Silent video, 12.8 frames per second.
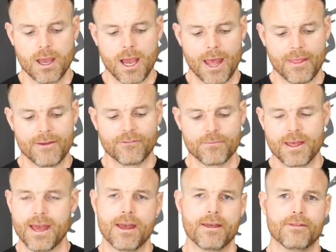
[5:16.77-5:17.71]
And then from
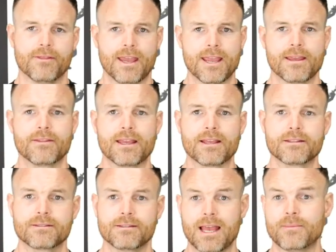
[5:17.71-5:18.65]
there, they
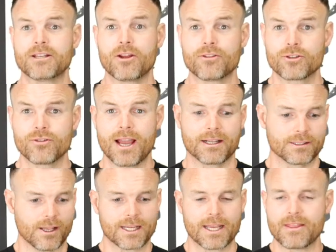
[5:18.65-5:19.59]
let me know the
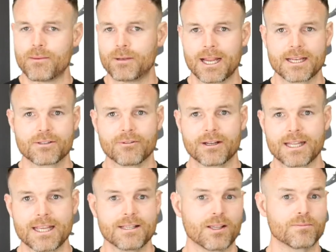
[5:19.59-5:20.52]
tracks, I get their playlist
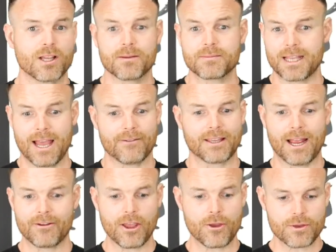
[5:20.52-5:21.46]
ready. Sometimes they have
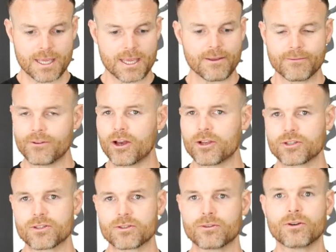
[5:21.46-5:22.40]
karaoke
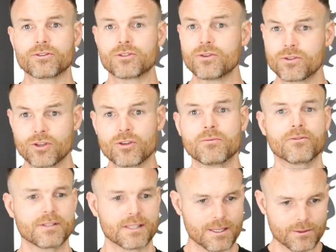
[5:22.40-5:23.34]
versions on YouTube,
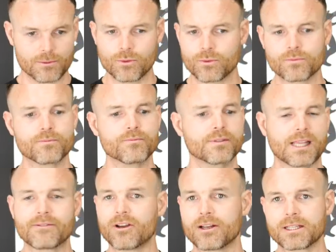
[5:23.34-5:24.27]
obviously all
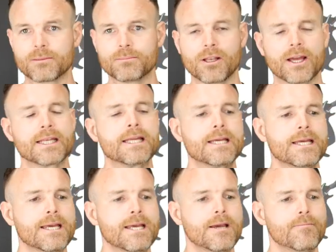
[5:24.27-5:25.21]
safeguarding compliant,
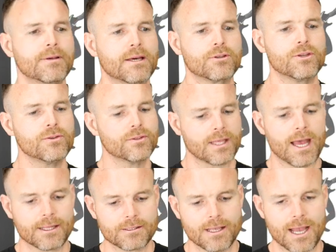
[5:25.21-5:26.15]
but they'll use
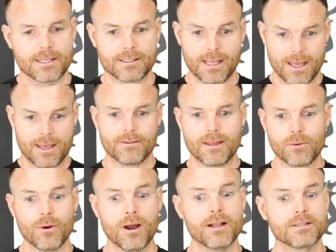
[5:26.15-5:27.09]
that as their
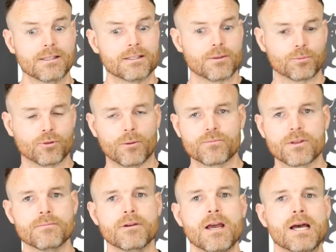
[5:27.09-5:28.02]
words to prompt
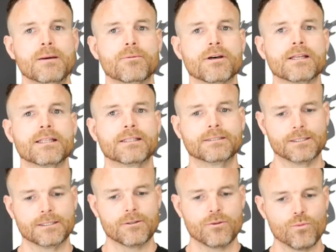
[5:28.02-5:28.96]
them. But
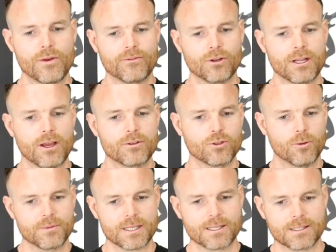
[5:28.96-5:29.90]
we've got to
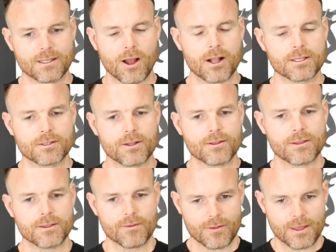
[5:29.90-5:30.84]
adopt this stance that
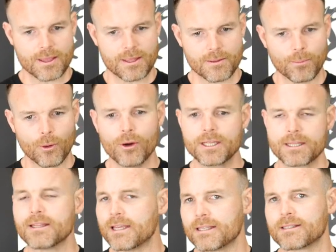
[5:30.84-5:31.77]
the point
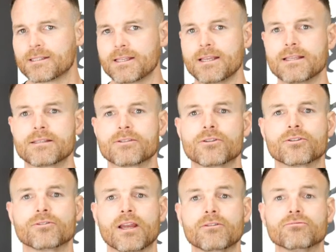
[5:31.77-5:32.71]
in this is to
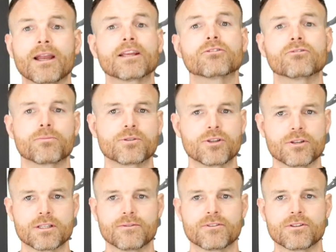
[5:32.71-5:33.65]
create regular
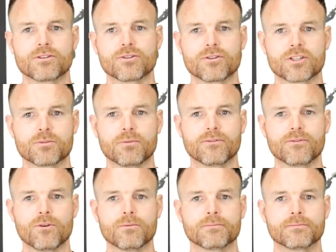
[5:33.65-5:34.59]
opportunity for the students to
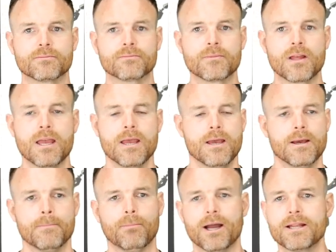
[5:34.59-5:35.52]
perform.
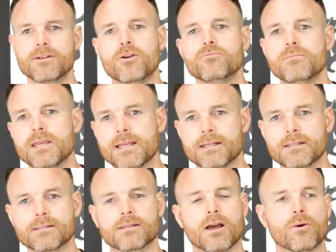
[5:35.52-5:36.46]
By no
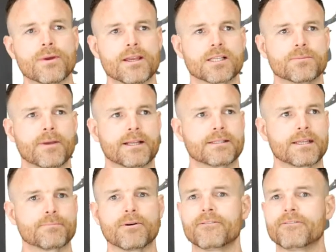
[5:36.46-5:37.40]
means are we
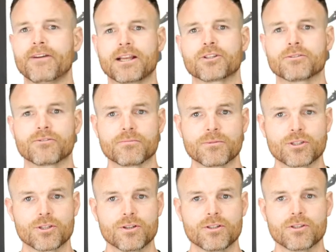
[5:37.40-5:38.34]
expecting perfection from the
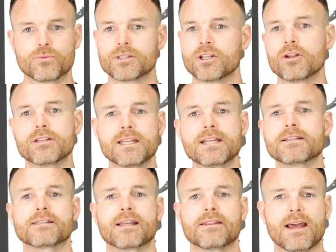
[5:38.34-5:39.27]
students. We don't need
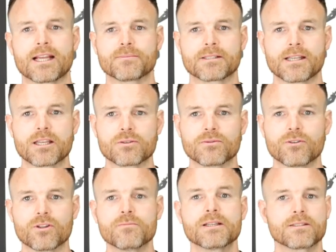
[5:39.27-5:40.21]
to set that expectation
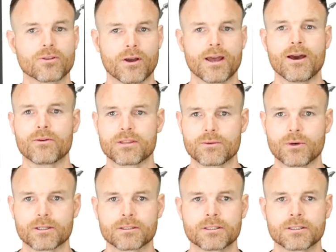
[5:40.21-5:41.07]
for them. It's not a healthy one.